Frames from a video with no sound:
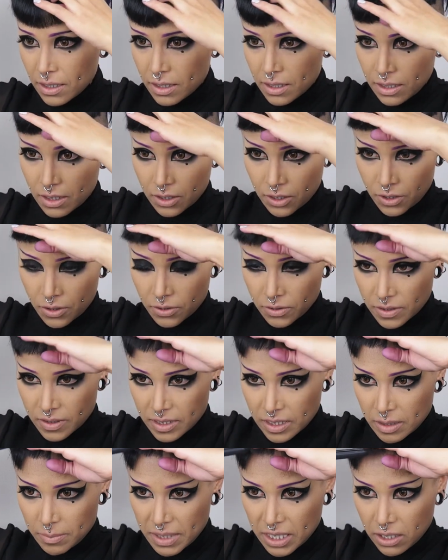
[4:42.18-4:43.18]
the curl is
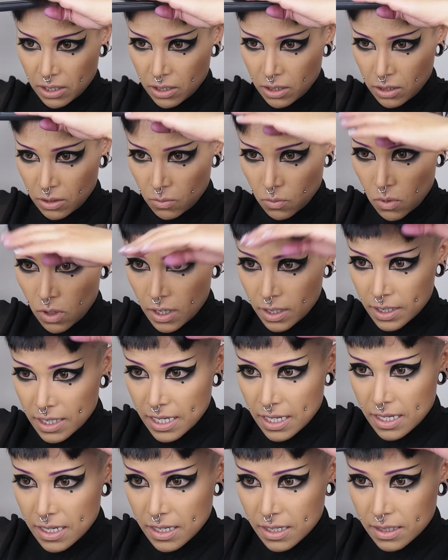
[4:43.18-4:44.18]
going to be all
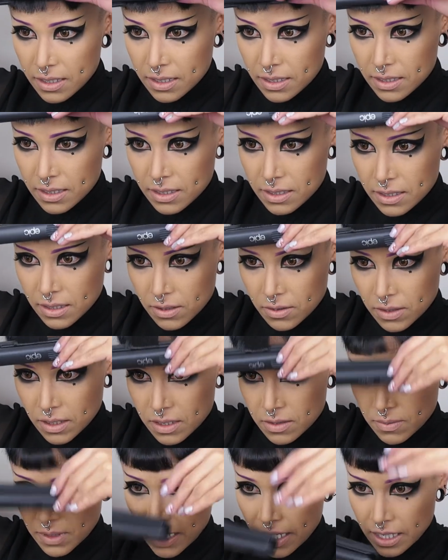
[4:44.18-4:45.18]
wonky. So
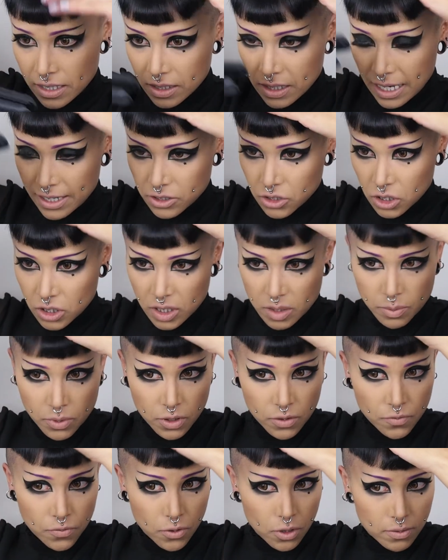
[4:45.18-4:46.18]
this one I can actually just
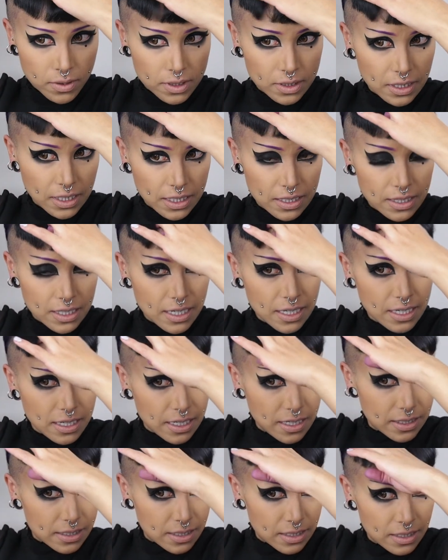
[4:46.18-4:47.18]
pull forward like
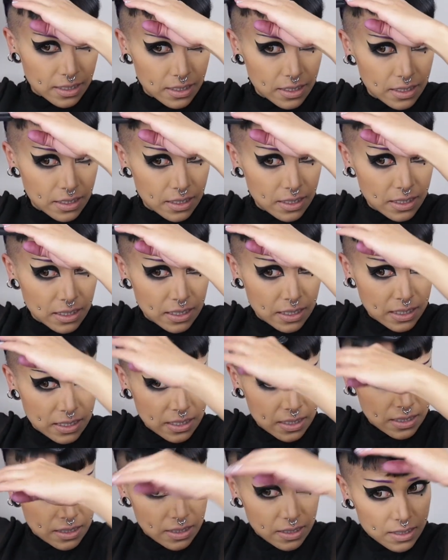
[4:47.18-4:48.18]
that.
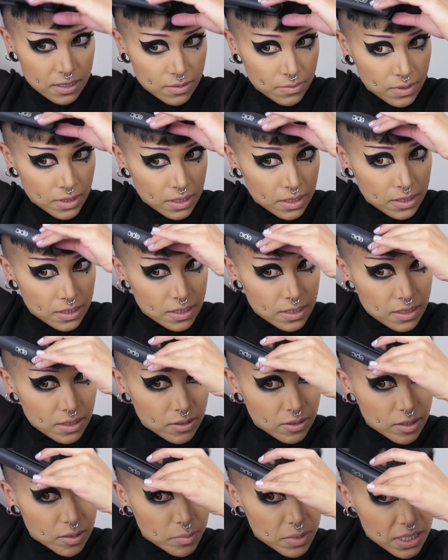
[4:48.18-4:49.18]
This one is
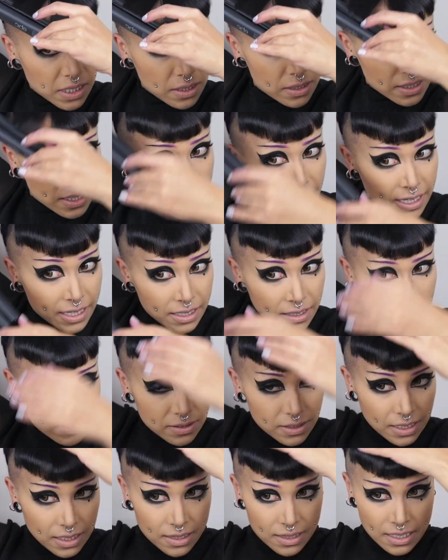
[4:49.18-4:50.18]
going to be on an
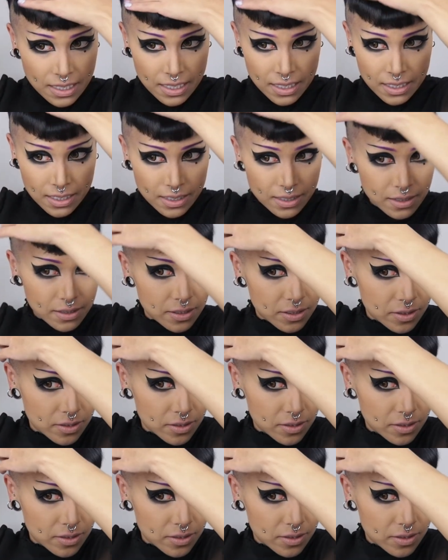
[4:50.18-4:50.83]
angle like that.